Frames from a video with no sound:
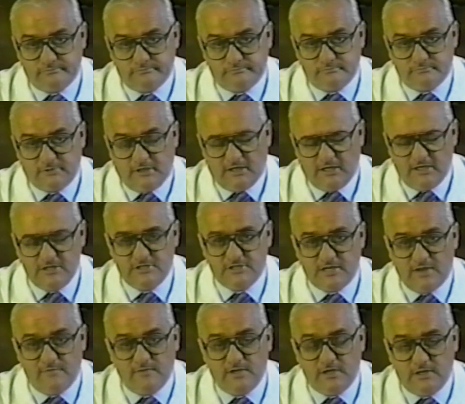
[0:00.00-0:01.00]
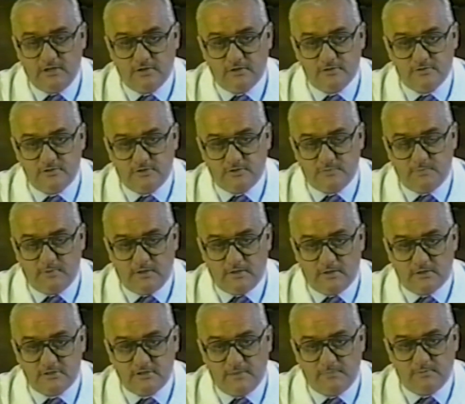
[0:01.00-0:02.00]
At least 70 years it's been
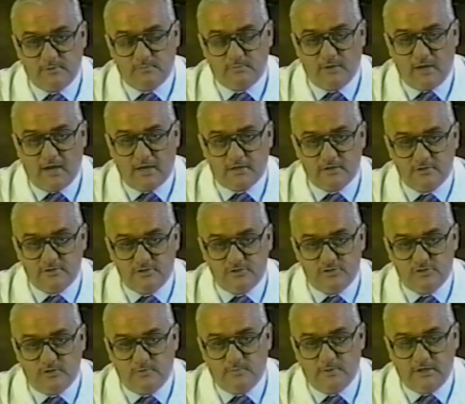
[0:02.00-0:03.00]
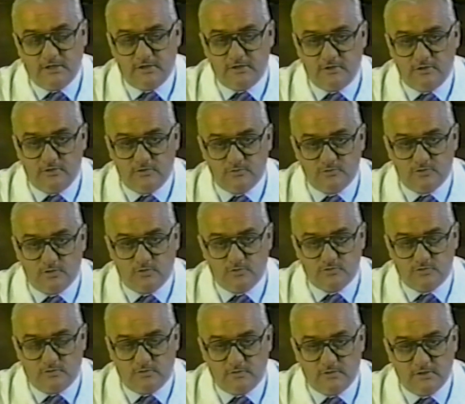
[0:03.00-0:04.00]
accepted practice in Germany to use
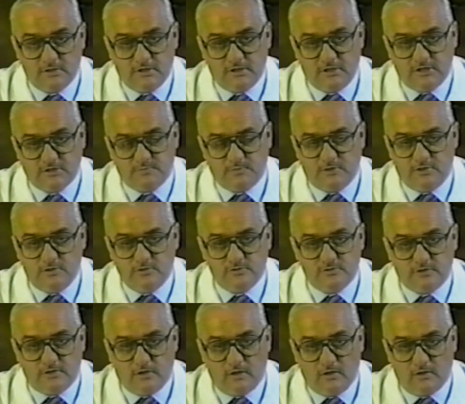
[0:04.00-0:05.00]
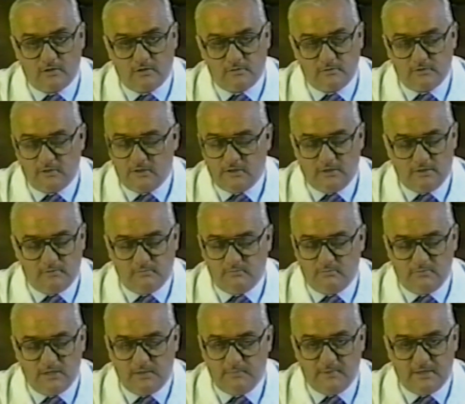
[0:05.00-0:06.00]
ozone. It's been used in
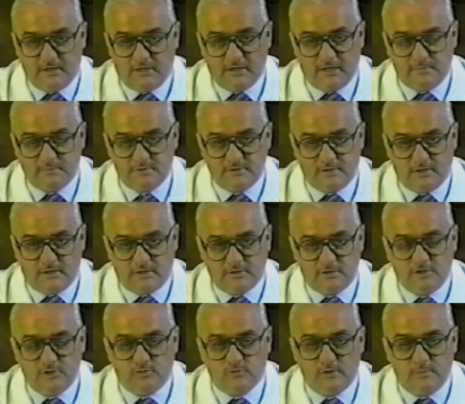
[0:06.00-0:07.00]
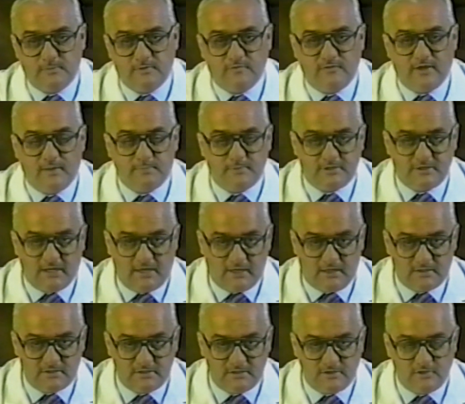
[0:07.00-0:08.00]
many, many types of things. In the treatment of
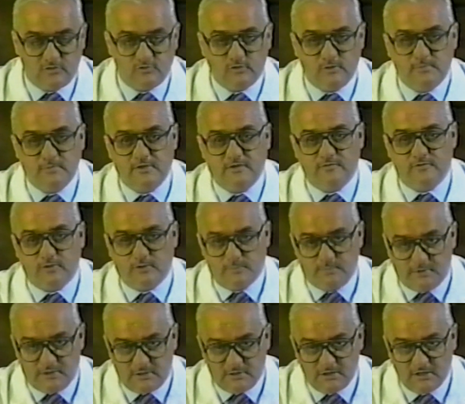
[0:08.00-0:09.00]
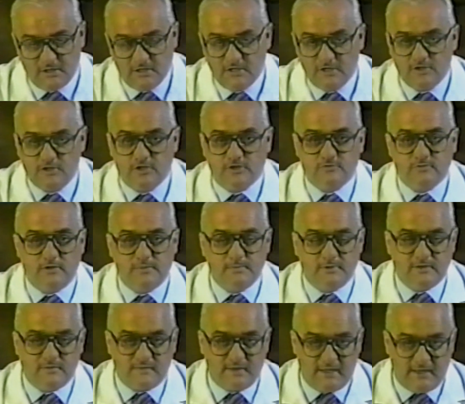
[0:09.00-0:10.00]
hepatitis, in the treatment of herpes, the treatment
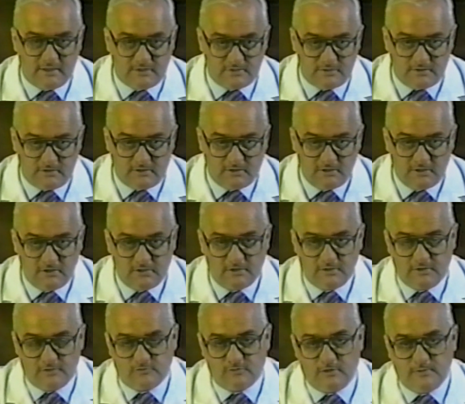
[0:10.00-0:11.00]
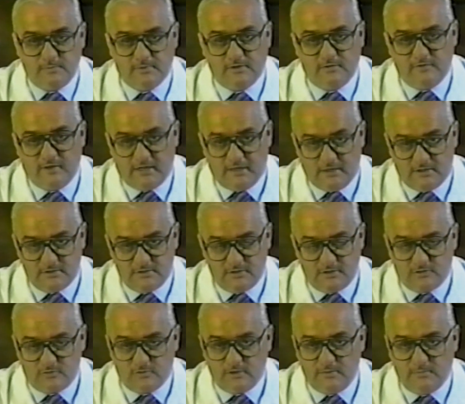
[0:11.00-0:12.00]
of cancer, the treatment of AIDS, the
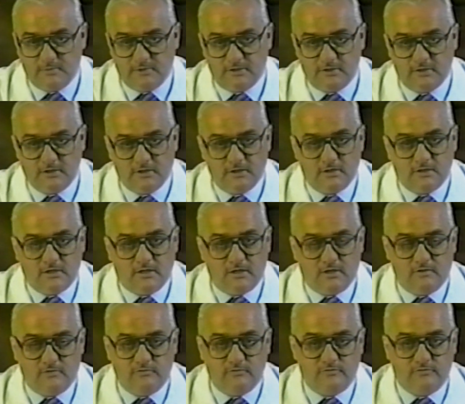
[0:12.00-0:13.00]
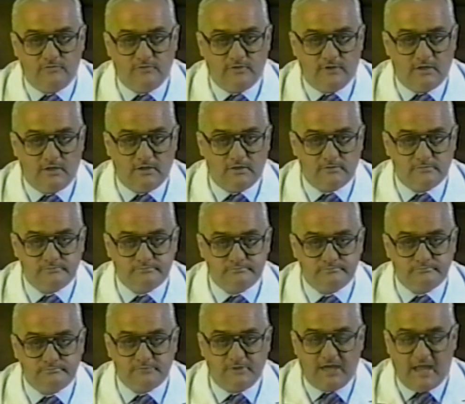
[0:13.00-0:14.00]
treatment of
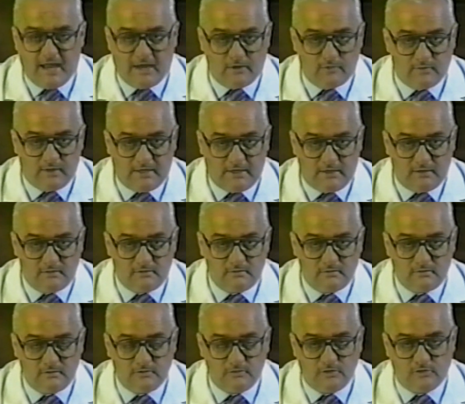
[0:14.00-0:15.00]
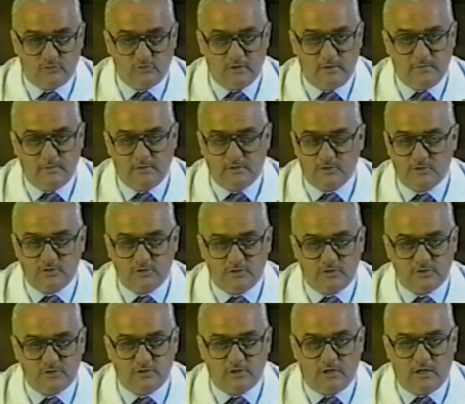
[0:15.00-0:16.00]
gangrene.
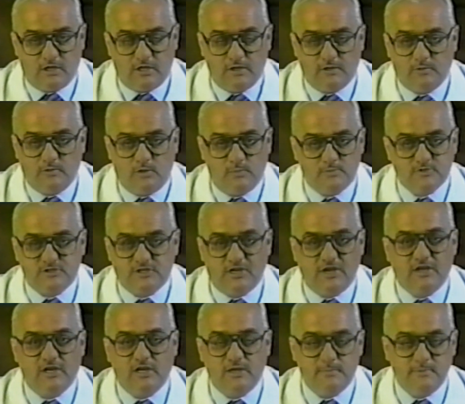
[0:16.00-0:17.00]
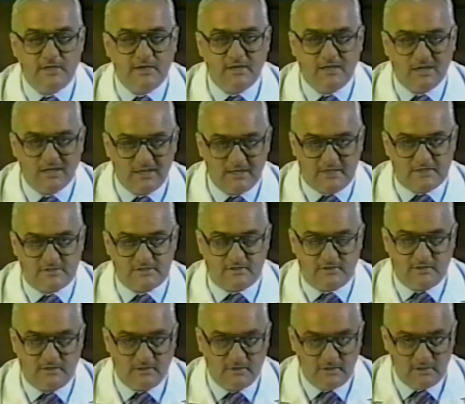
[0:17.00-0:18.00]
There's a almost unlimited list
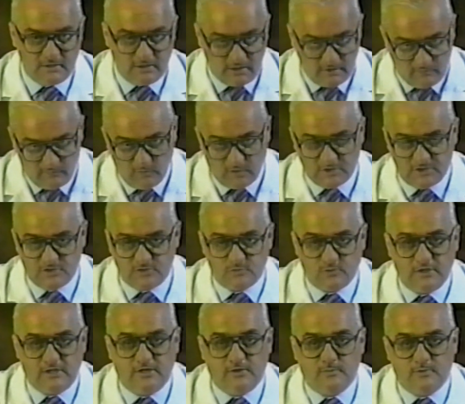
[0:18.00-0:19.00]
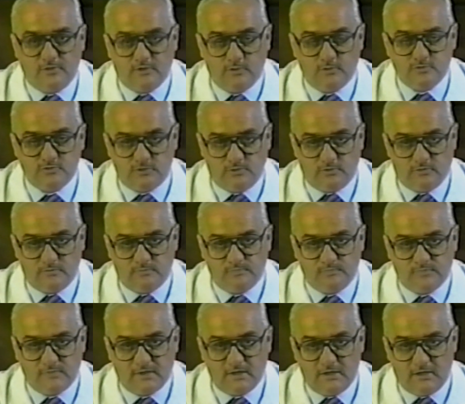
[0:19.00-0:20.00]
of what's treated with ozone
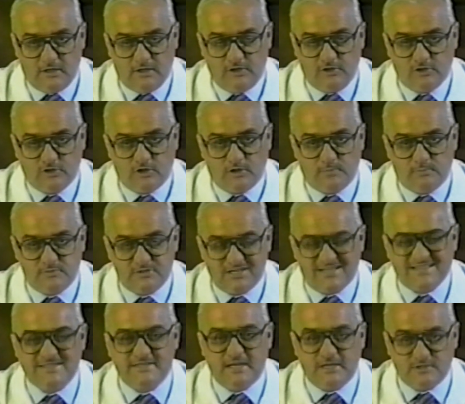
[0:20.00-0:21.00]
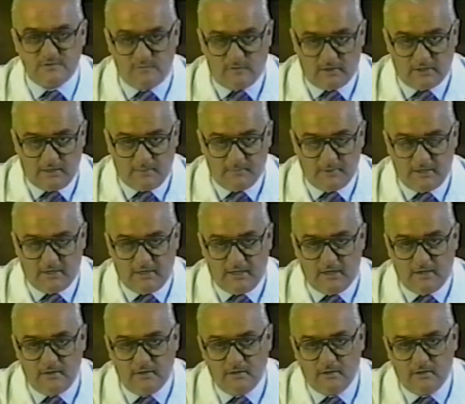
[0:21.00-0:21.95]
in Europe, successfully, I might add.